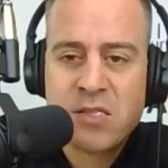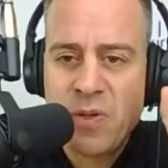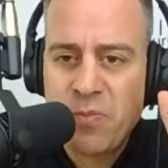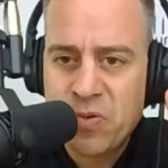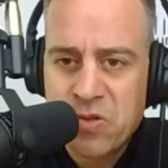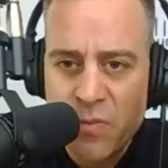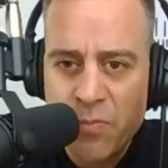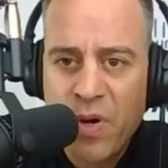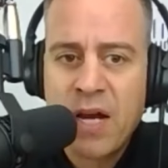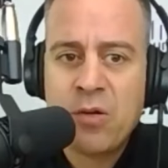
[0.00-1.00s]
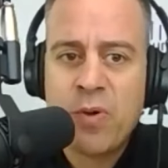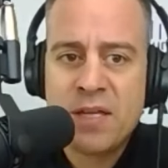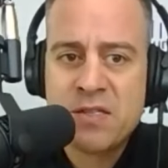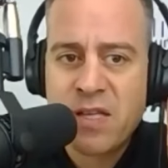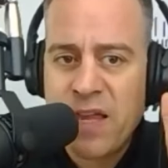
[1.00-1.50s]
people with certain body
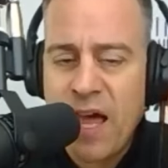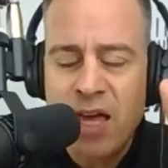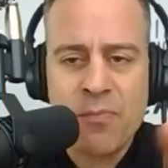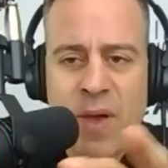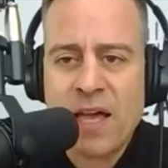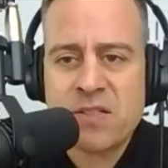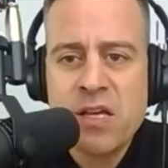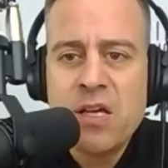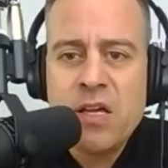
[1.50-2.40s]
weights, that that impacts.